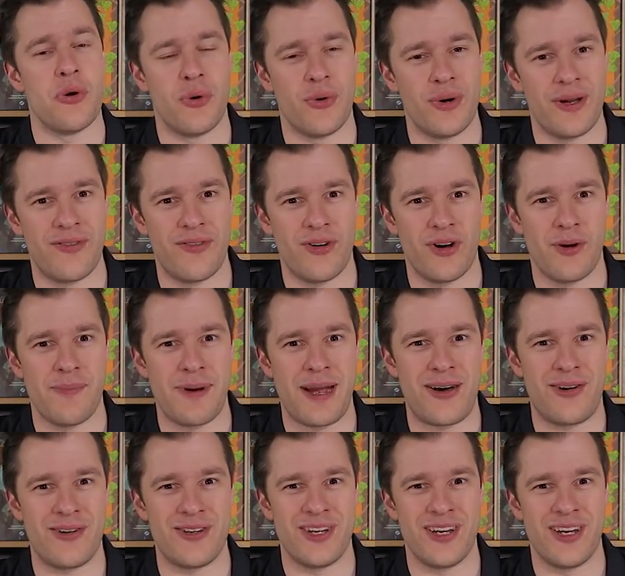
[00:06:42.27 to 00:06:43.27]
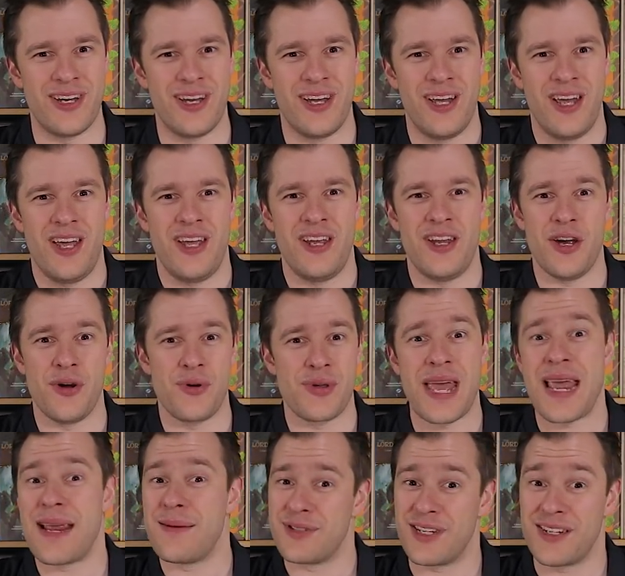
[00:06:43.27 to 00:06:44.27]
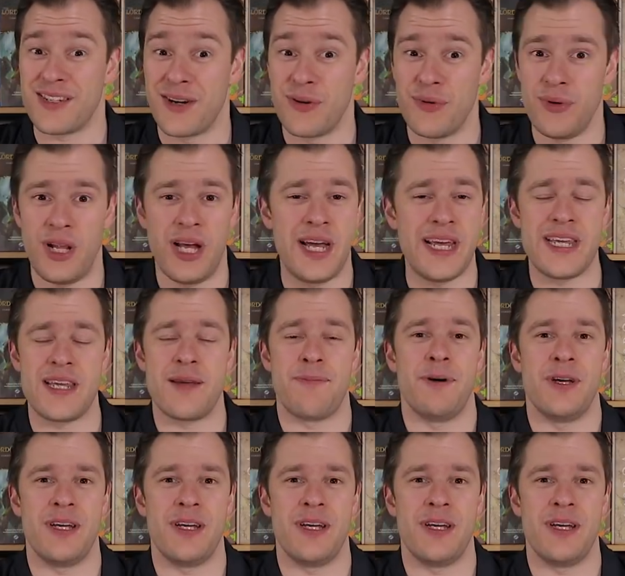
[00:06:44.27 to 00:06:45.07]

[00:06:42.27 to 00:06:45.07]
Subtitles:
or whatever about, you know, games I don't like.